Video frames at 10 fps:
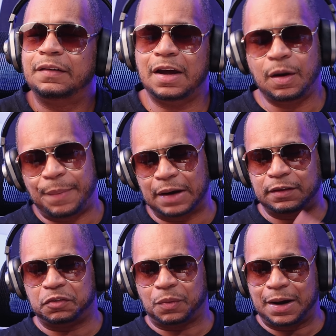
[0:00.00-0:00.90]
Think about
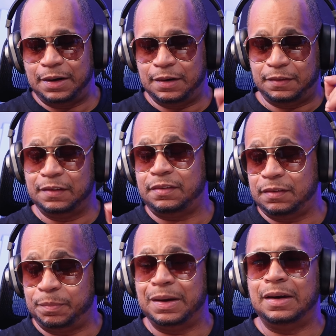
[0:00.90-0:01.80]
this, right? And this
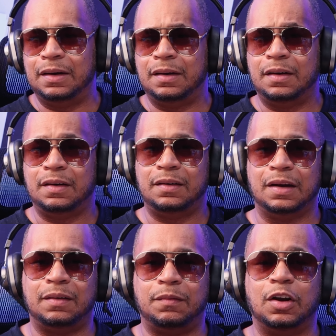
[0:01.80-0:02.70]
has been
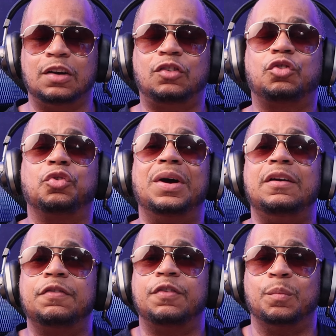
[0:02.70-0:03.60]
the the
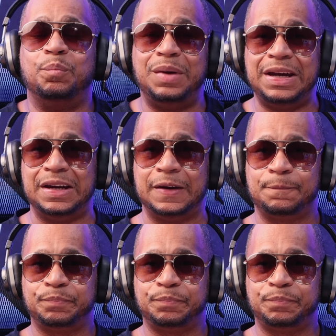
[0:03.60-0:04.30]
trend for me.